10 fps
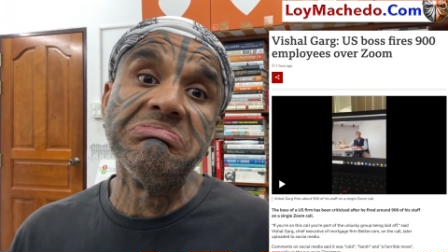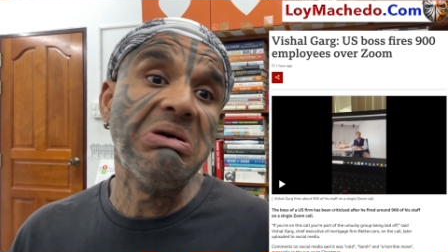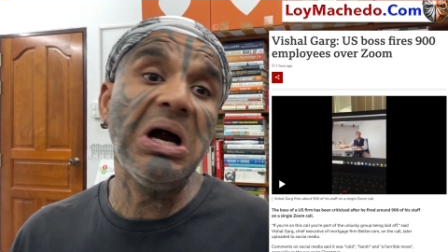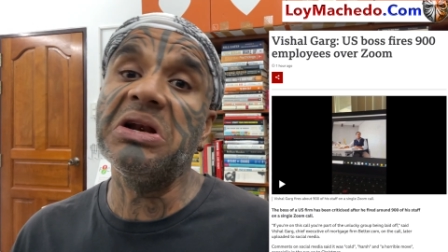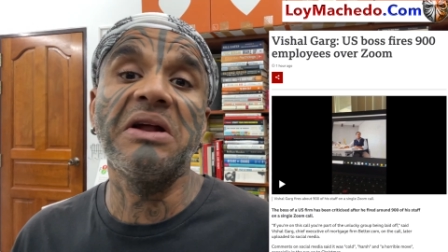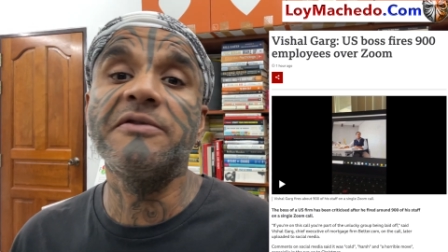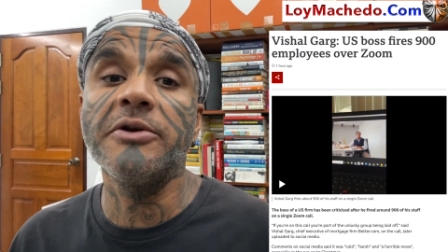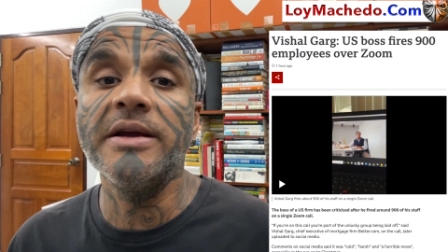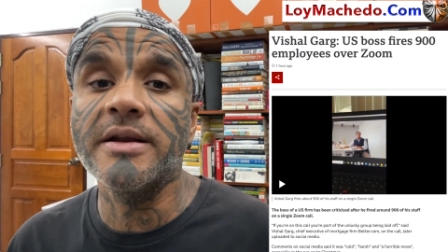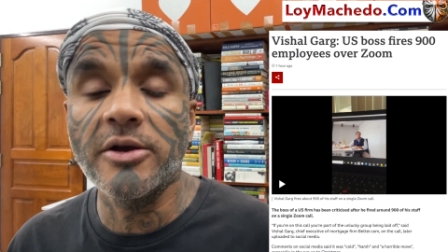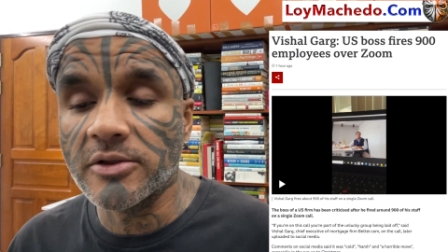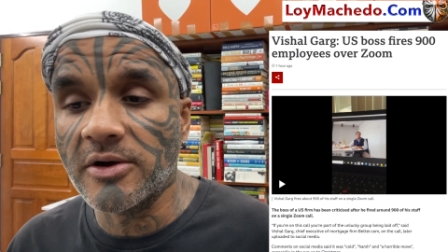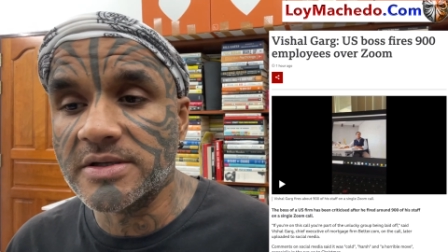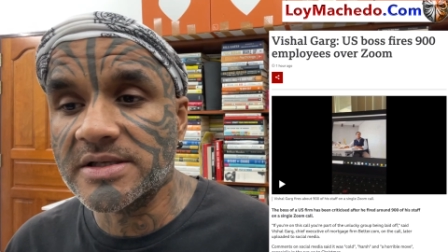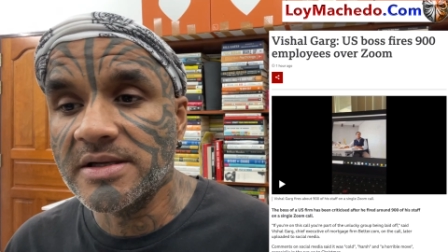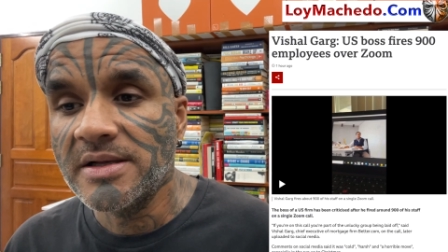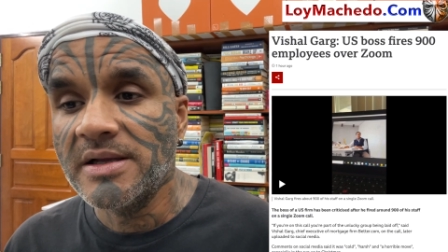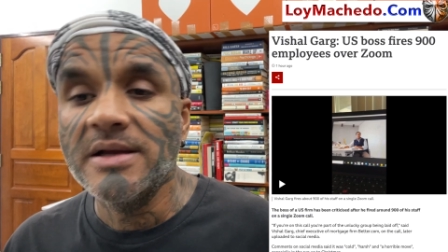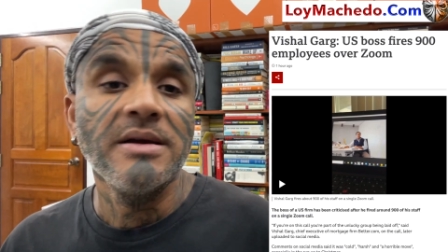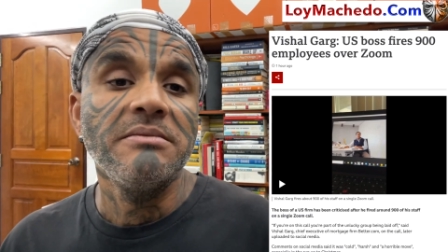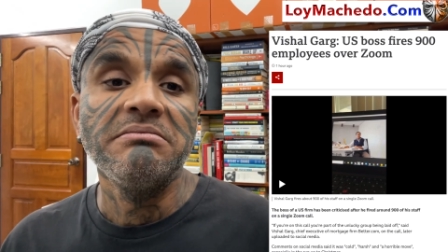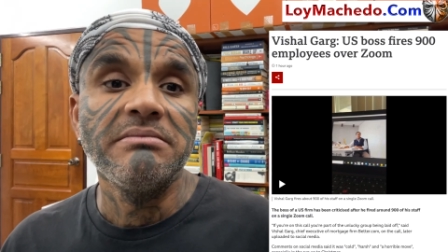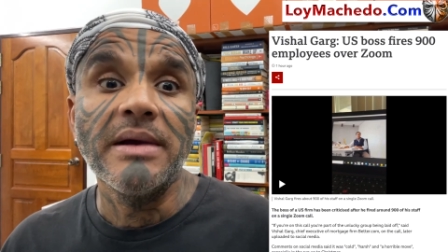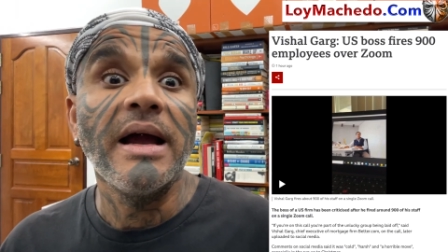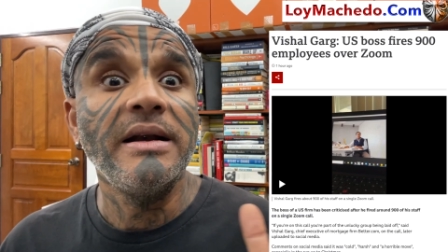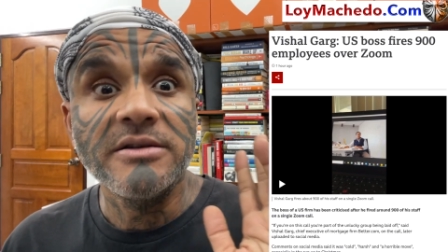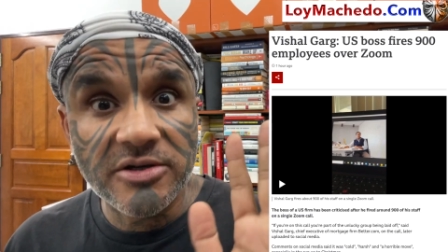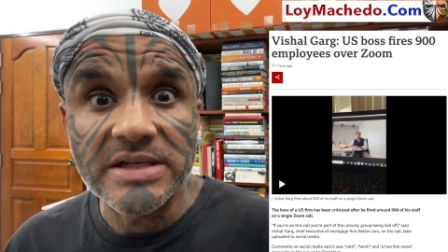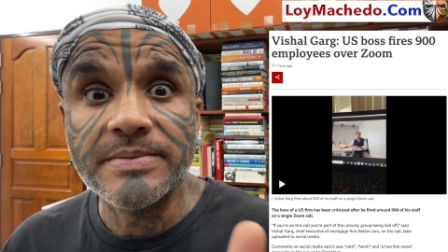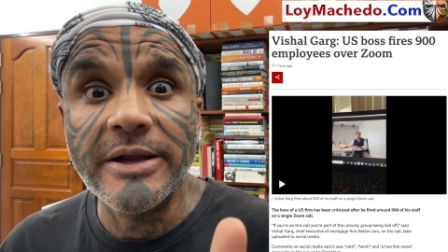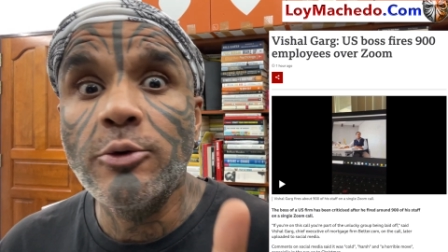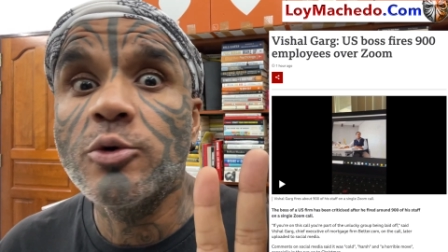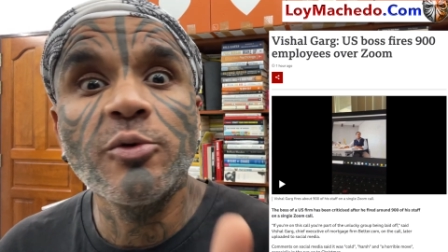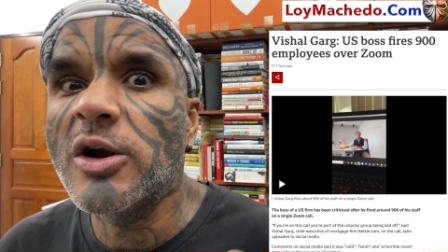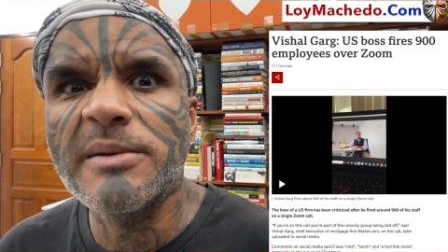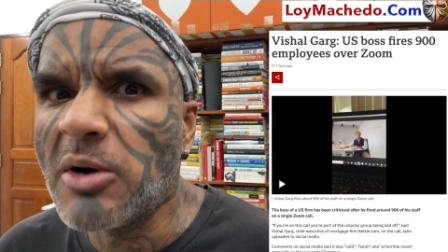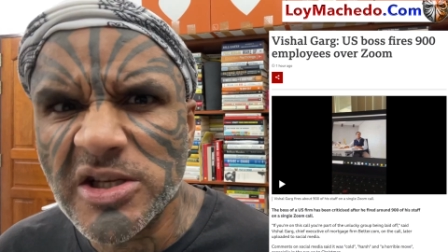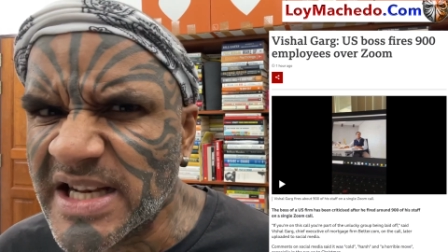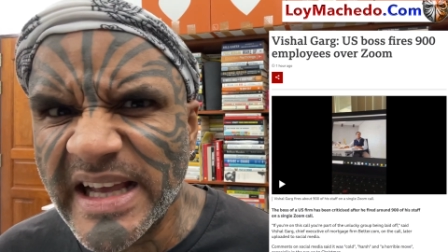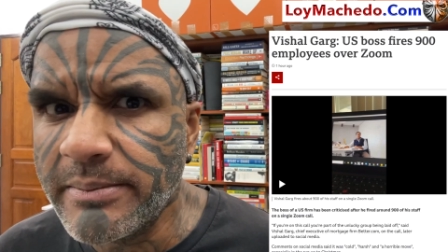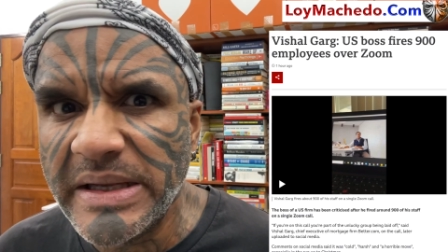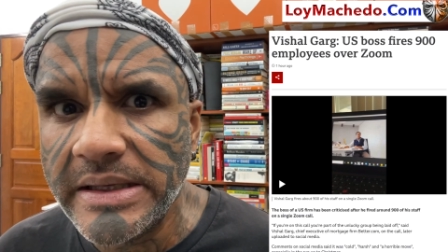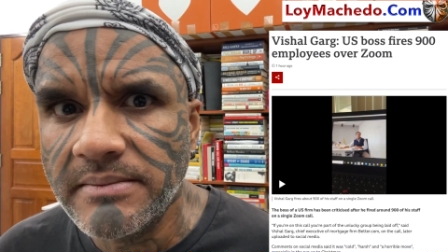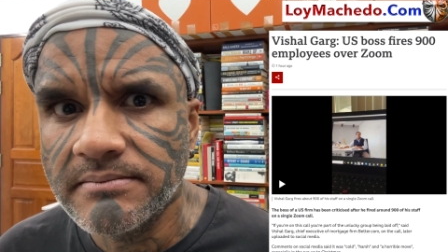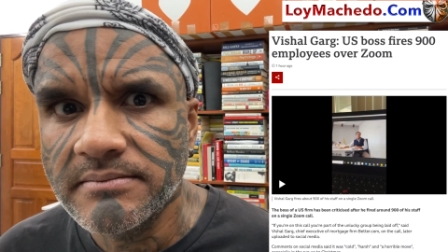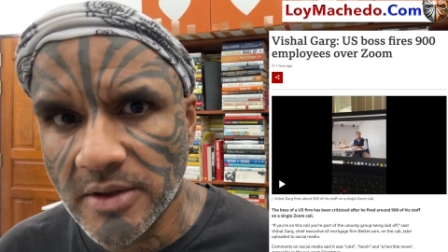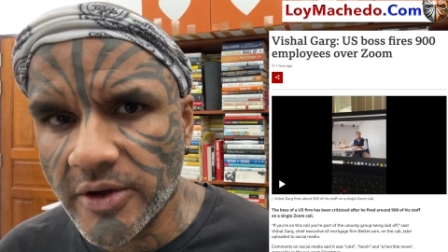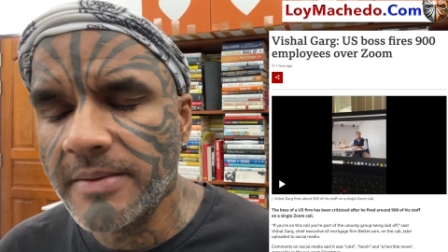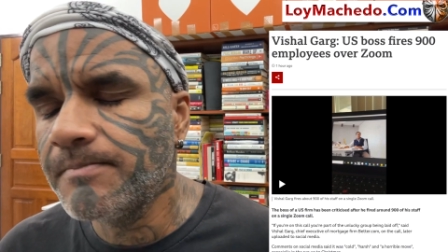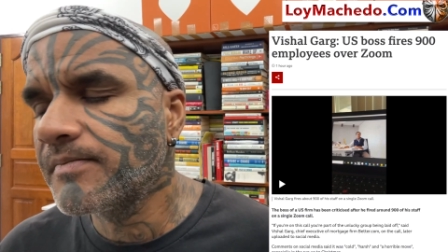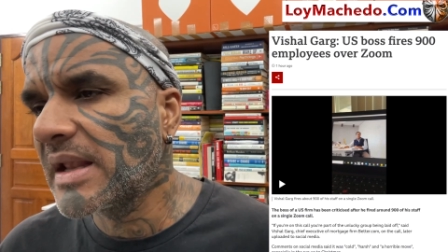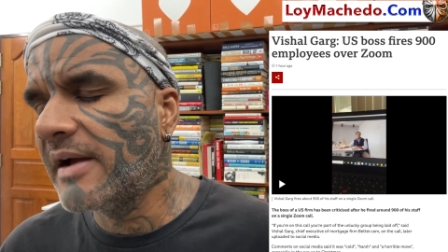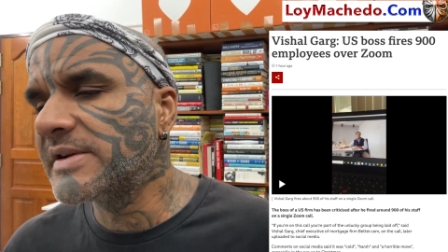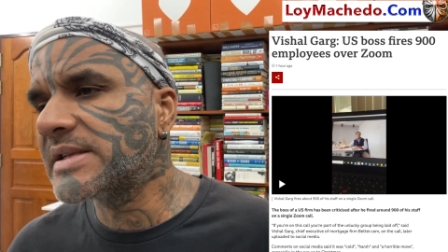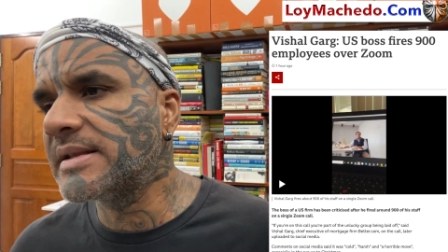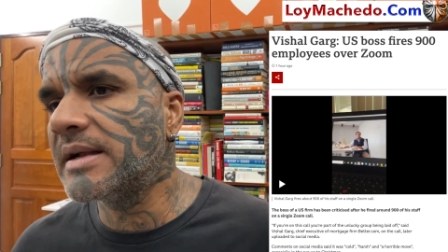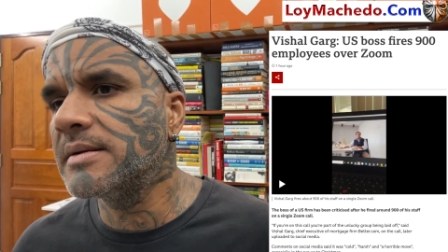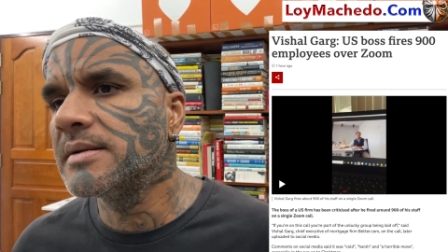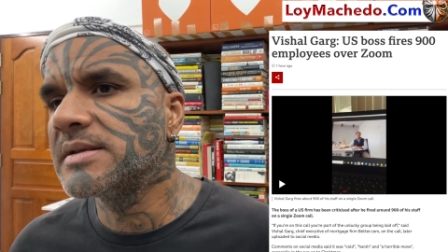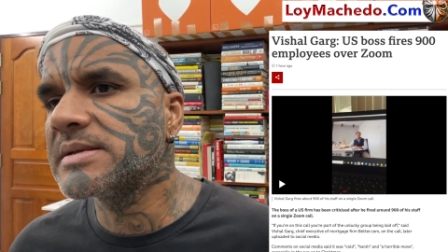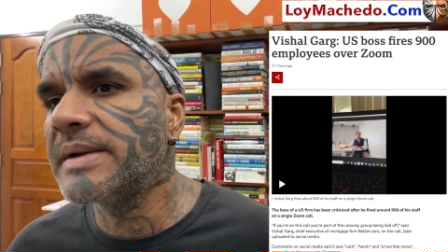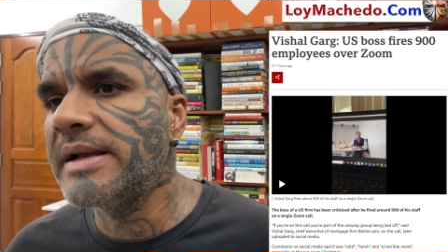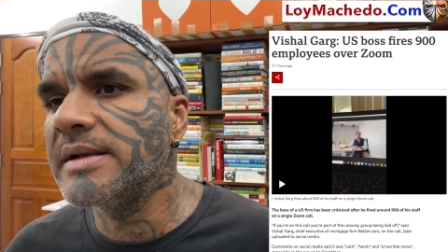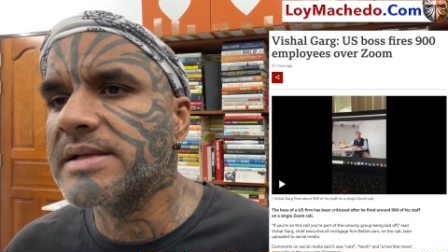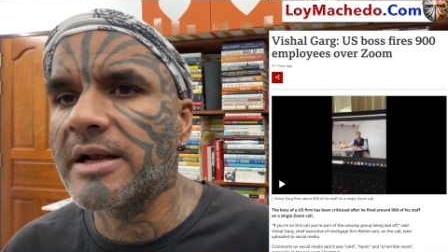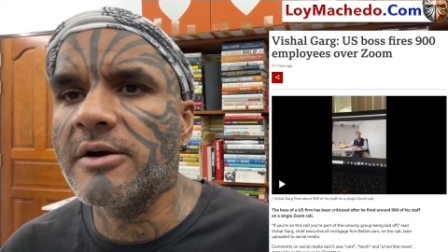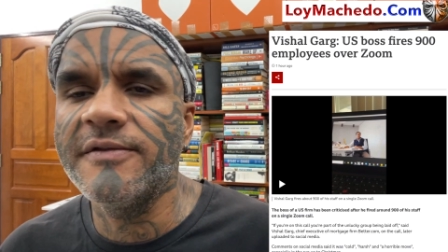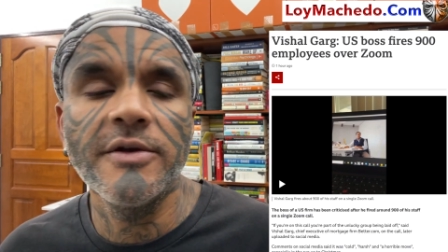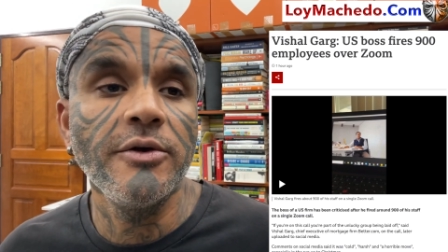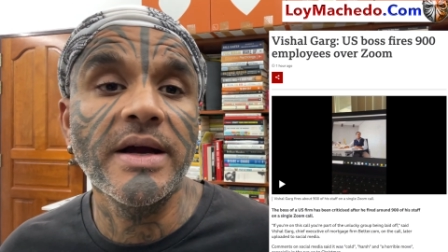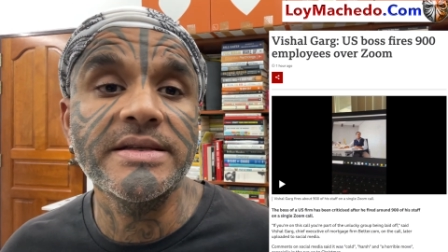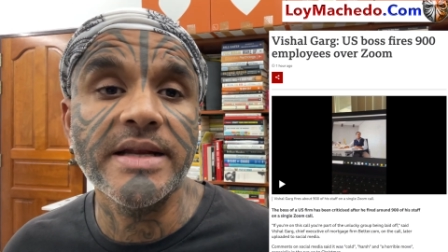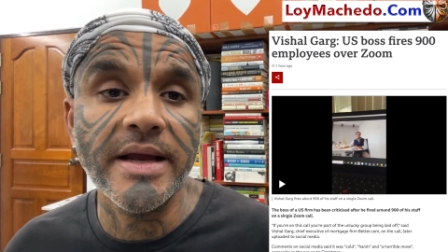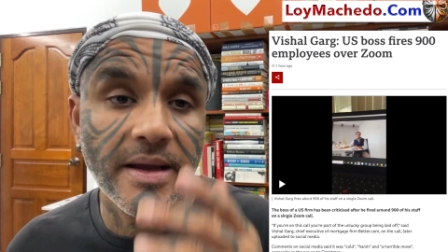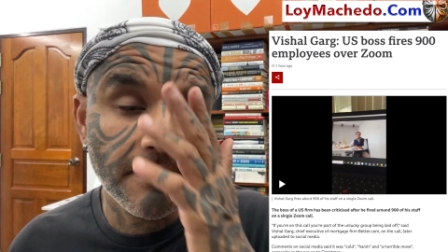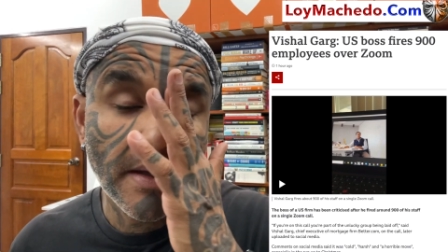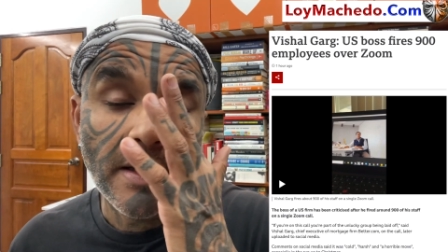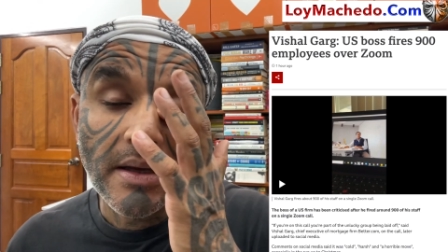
I'd love to hear your thoughts. And trust me, you wouldn't want a boss like me. Okay? Having said that, this is me signing off. You guys take care.